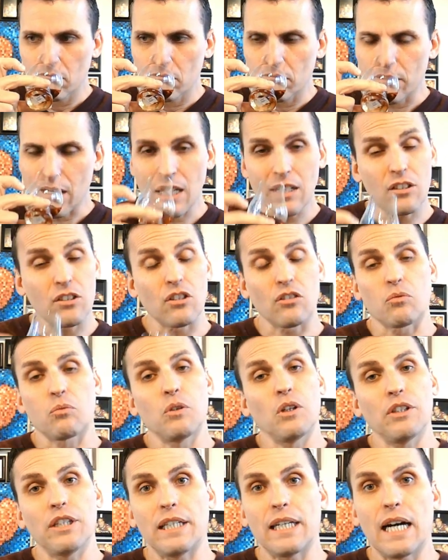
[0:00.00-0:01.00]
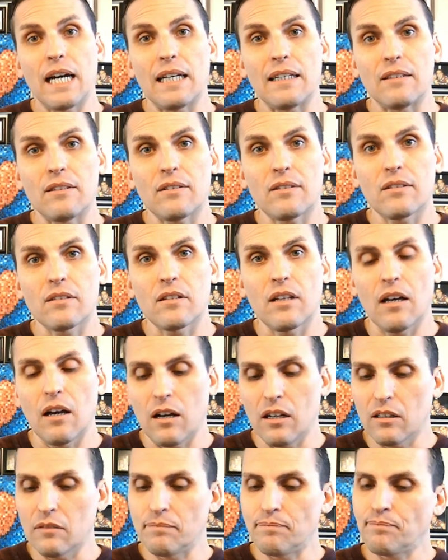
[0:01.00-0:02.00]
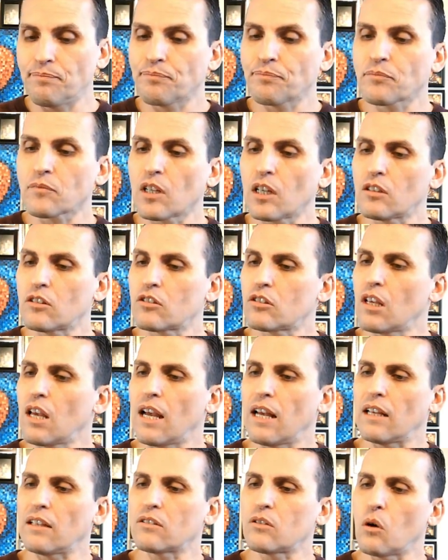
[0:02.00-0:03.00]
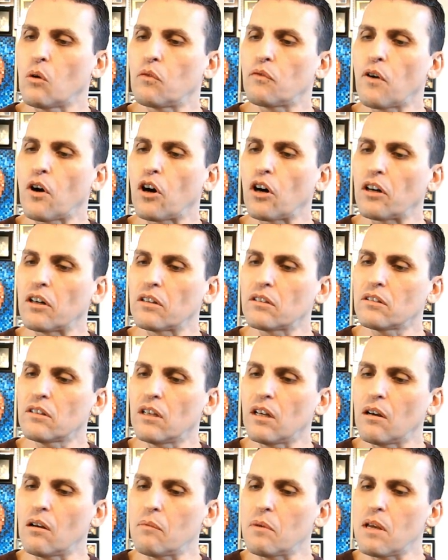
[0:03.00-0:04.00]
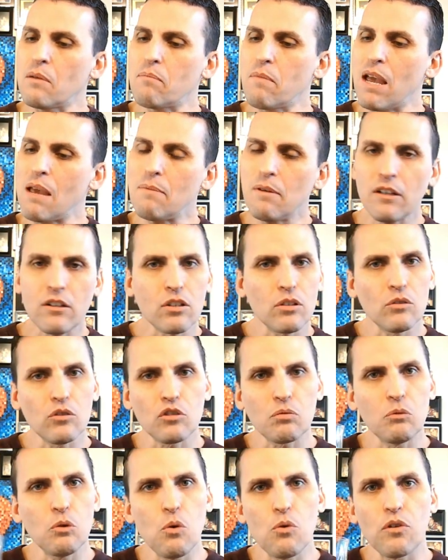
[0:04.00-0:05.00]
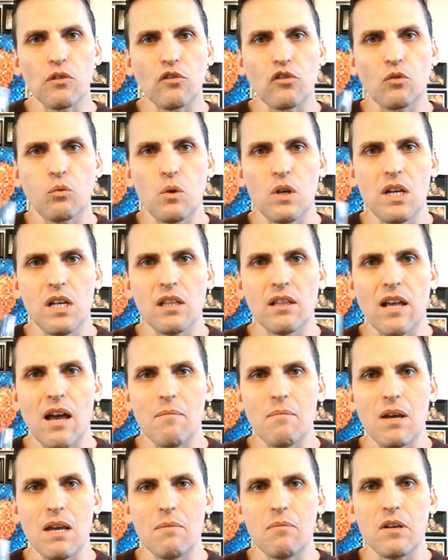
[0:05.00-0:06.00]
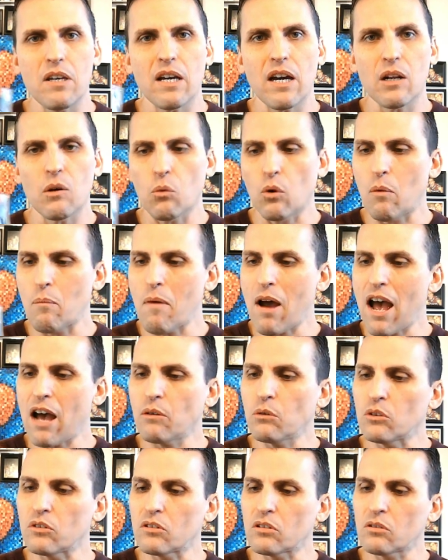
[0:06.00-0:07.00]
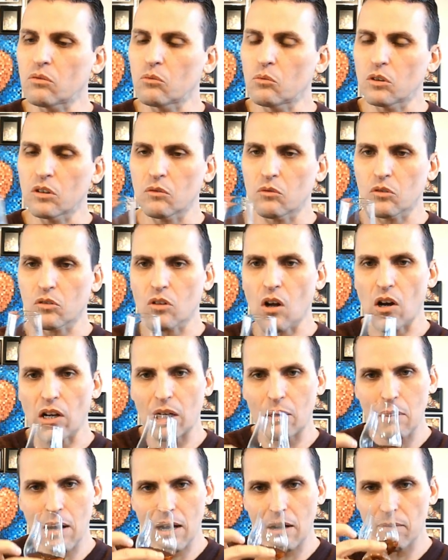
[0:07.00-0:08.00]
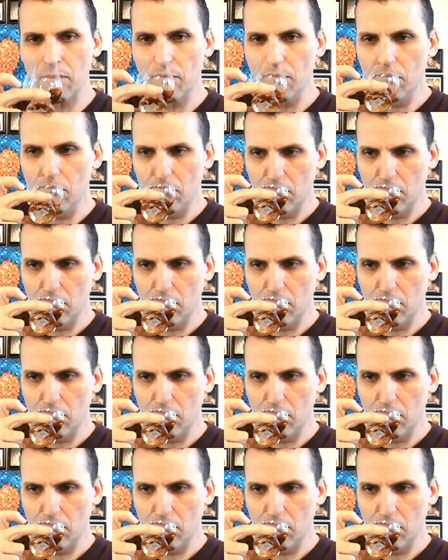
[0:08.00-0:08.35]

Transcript: That is just really nice. So far, it may be too smooth and sweet, and that may be kind of where Matt was talking about.